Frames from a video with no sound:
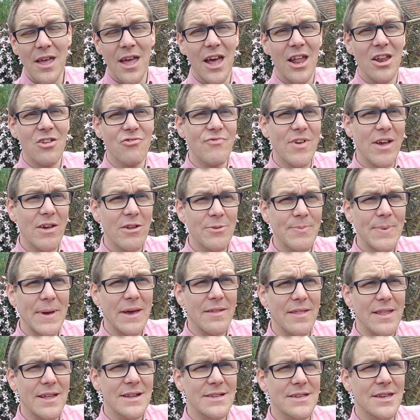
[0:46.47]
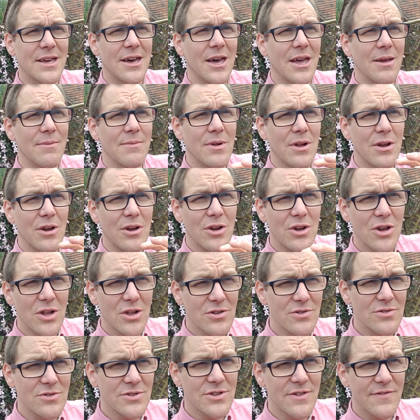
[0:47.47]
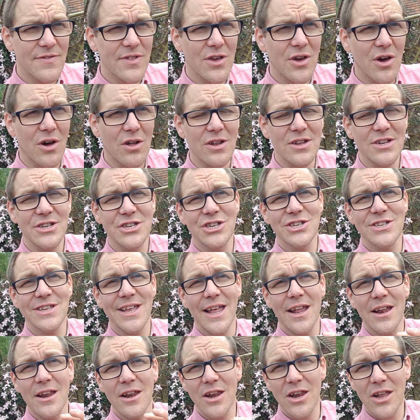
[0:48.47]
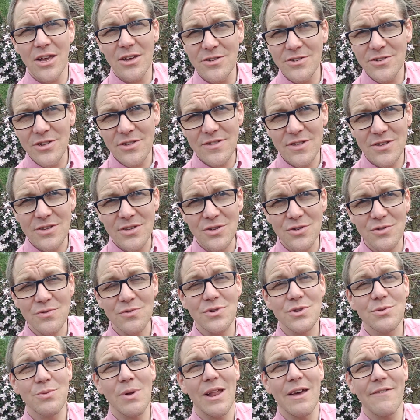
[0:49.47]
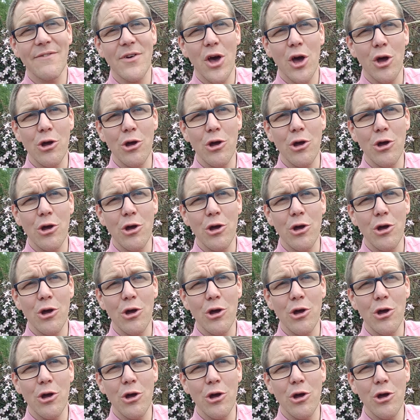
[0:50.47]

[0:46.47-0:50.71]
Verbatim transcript: And around about that time, loads of the colleges and loads of the schools will have